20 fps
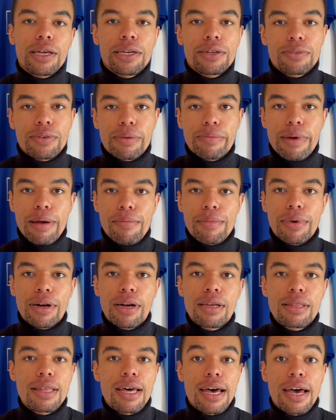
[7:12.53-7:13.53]

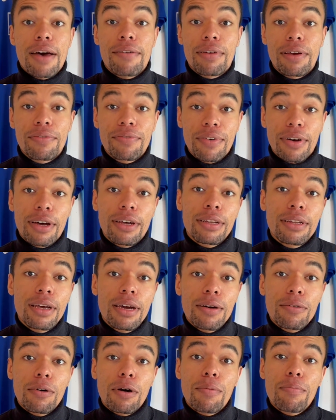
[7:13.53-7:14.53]
Remember that having fun
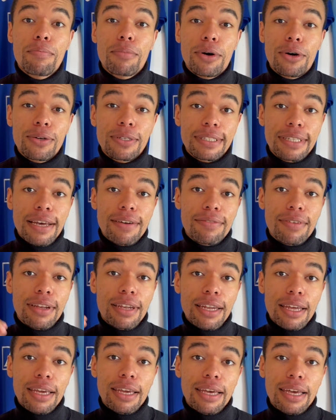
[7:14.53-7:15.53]
will most
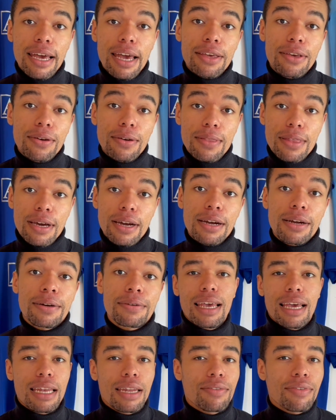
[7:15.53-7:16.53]
definitely get you there.
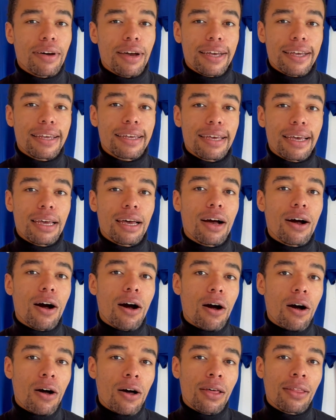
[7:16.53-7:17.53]
And if I can get
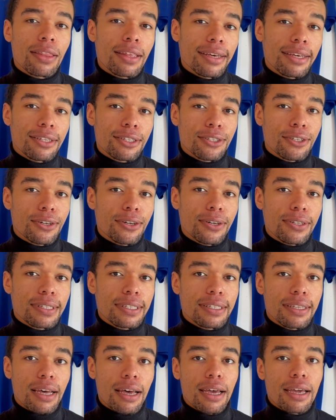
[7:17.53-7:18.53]
all these shirts
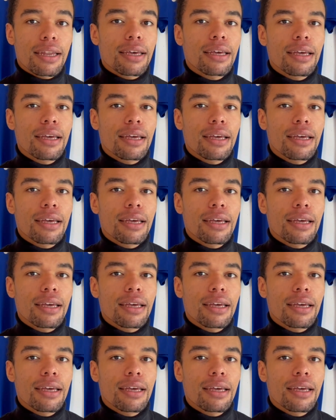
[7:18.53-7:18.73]
signed,